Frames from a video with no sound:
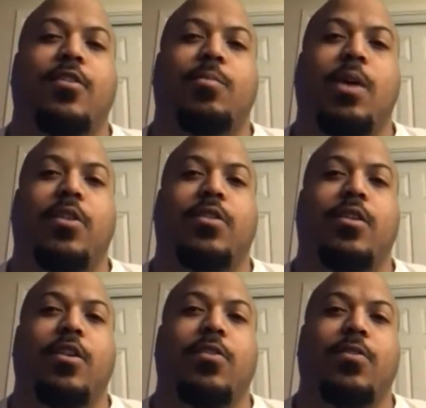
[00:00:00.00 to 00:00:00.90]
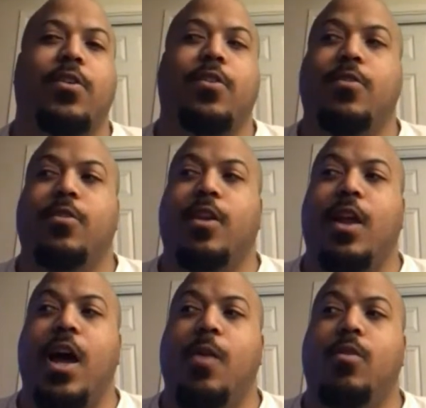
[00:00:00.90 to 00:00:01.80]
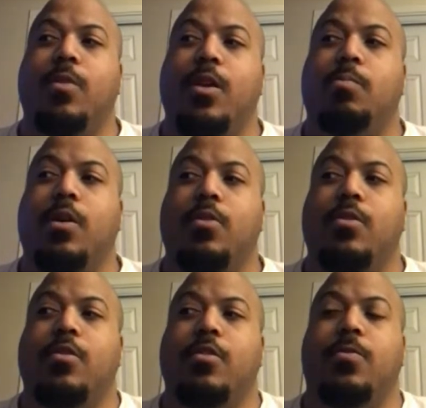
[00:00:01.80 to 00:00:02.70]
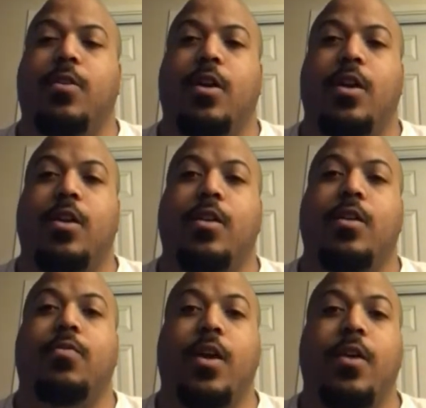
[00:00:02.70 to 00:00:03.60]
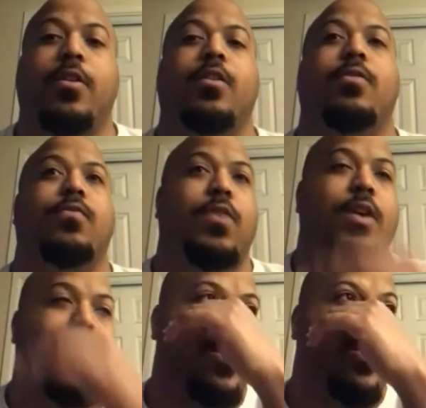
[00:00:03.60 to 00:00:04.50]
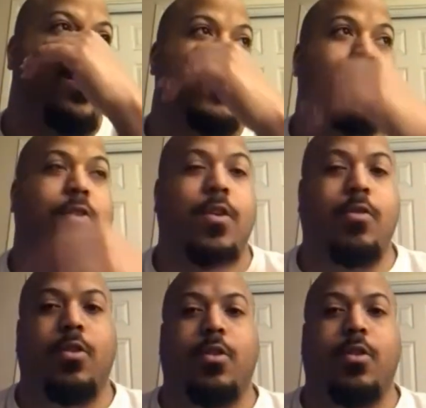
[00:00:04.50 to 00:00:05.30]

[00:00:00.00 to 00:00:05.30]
about the interview that I will be posting for a very, very near